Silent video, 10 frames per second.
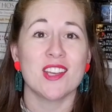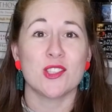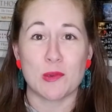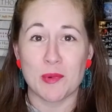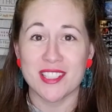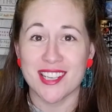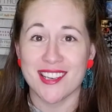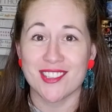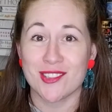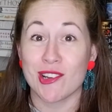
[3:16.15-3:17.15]

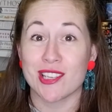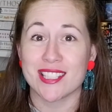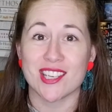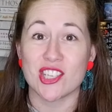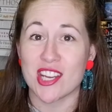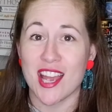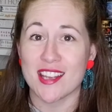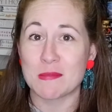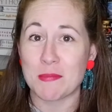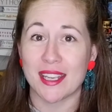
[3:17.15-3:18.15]
superintendent nurse, and she
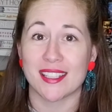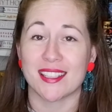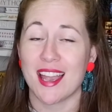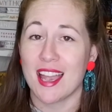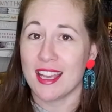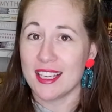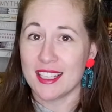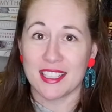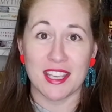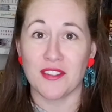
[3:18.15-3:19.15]
has been
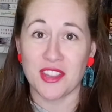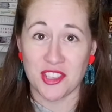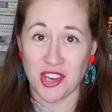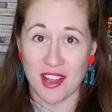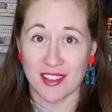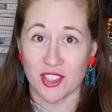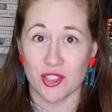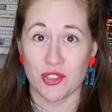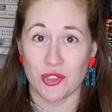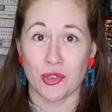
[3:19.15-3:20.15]
given the
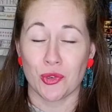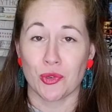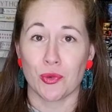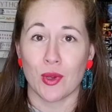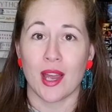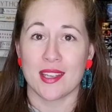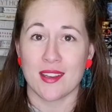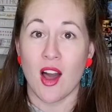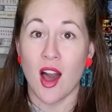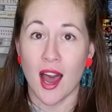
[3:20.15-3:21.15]
challenge to
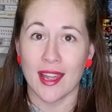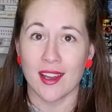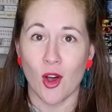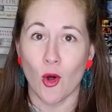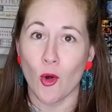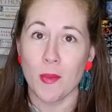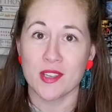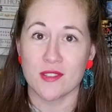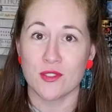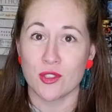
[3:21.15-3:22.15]
hire a whole bunch
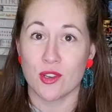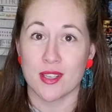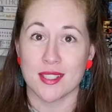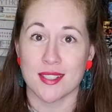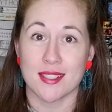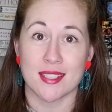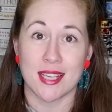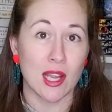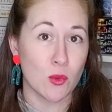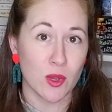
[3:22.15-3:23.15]
of new nurses to
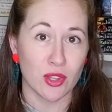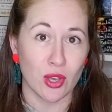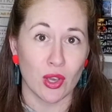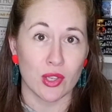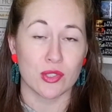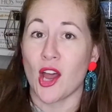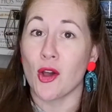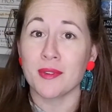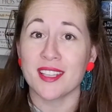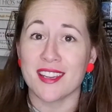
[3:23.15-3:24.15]
take with her to
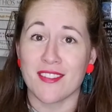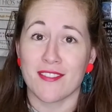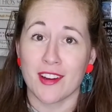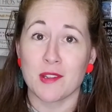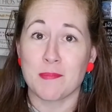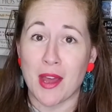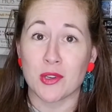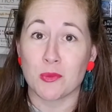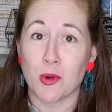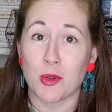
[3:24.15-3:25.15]
help relieve a very
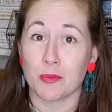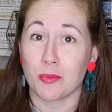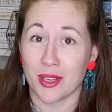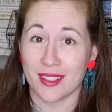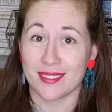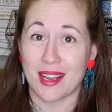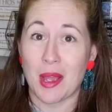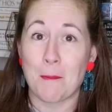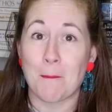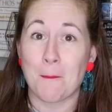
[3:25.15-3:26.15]
battle-worn Britain
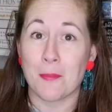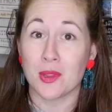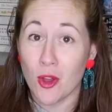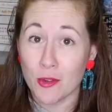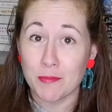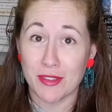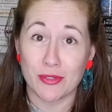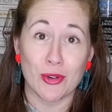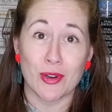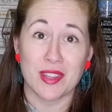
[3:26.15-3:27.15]
long
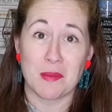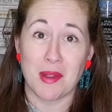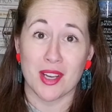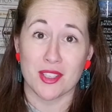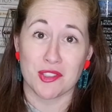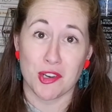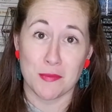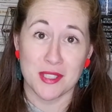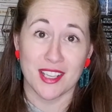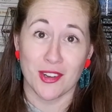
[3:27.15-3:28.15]
before the American
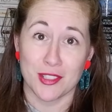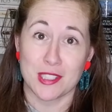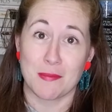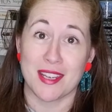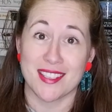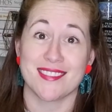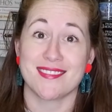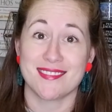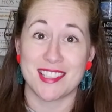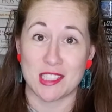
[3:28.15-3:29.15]
troops are going to be
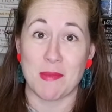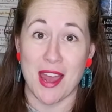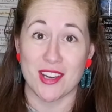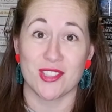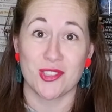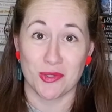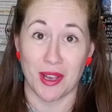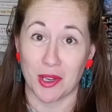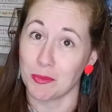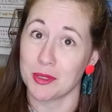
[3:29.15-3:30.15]
dispatched to
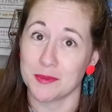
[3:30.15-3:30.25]
help.